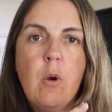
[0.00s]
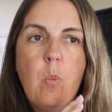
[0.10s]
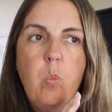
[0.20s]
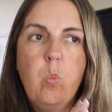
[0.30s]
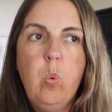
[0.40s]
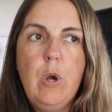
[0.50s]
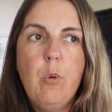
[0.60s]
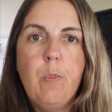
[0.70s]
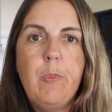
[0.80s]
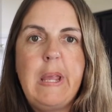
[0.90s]

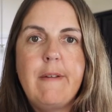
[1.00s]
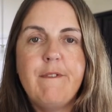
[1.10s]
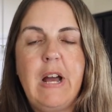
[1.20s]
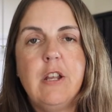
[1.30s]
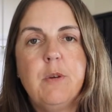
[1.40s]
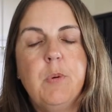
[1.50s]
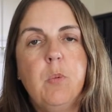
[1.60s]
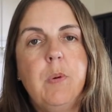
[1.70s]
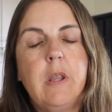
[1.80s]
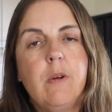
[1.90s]
will be
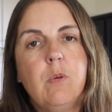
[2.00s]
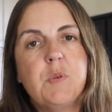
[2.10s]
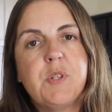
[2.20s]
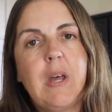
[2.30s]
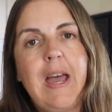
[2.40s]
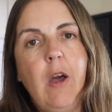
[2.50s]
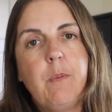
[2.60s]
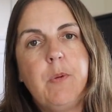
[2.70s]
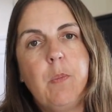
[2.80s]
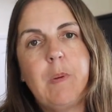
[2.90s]
invaluable, but it also
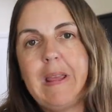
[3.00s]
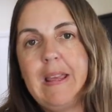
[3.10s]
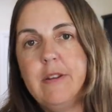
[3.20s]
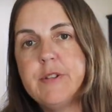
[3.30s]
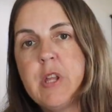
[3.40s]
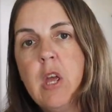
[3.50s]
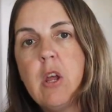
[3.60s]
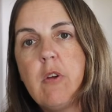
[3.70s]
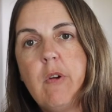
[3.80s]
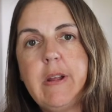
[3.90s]
help your beginners
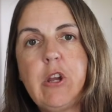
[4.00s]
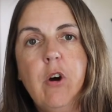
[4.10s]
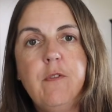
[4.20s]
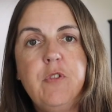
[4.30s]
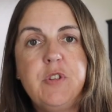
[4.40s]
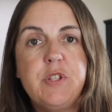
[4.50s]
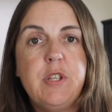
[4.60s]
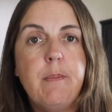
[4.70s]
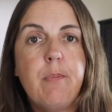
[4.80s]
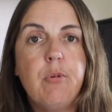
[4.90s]
grow in
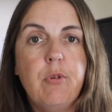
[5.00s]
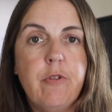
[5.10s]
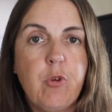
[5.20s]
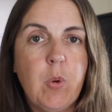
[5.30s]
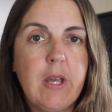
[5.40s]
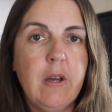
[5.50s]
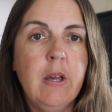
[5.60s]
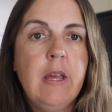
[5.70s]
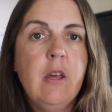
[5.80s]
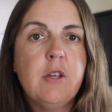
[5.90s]
confidence and improve quicker.
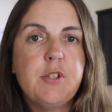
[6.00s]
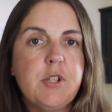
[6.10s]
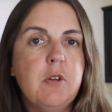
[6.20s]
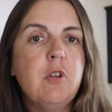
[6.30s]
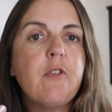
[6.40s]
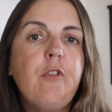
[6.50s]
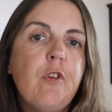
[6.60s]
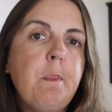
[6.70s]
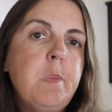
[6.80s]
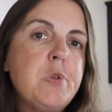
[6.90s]
So look
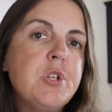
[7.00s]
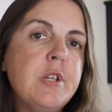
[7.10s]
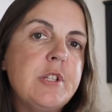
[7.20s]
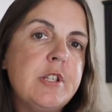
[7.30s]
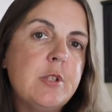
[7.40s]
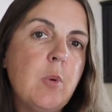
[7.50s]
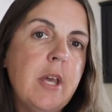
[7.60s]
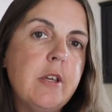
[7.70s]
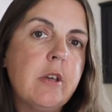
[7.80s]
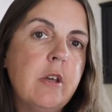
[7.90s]
for opportunities
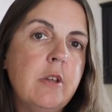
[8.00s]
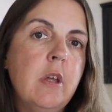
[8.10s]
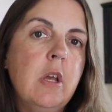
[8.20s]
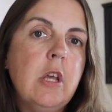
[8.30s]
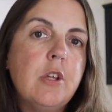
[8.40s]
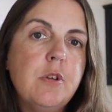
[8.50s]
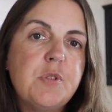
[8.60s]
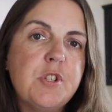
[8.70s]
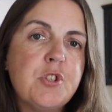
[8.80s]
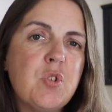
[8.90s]
where you can
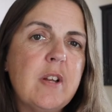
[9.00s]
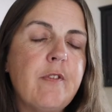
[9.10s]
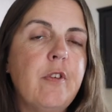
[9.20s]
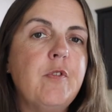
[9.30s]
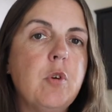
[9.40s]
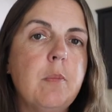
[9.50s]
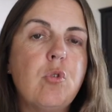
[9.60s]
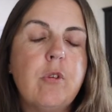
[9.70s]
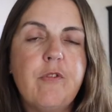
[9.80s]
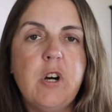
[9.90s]
use the strength of your
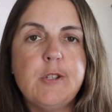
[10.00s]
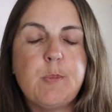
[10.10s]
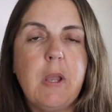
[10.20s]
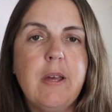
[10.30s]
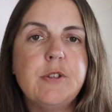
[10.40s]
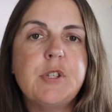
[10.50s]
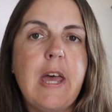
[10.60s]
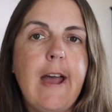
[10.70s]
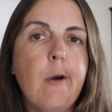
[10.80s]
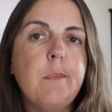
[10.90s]
more advanced players to
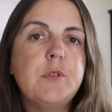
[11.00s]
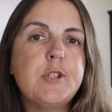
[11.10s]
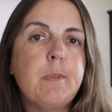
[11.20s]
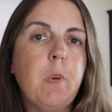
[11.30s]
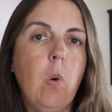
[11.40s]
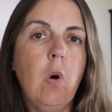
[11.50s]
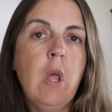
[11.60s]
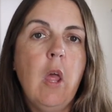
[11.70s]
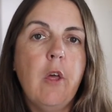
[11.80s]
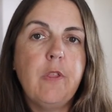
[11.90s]
help and support
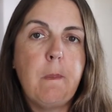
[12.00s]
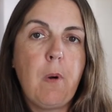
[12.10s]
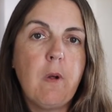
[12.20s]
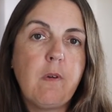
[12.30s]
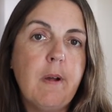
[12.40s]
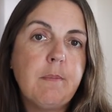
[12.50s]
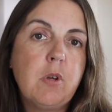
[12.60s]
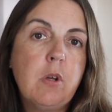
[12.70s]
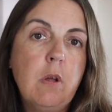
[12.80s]
the program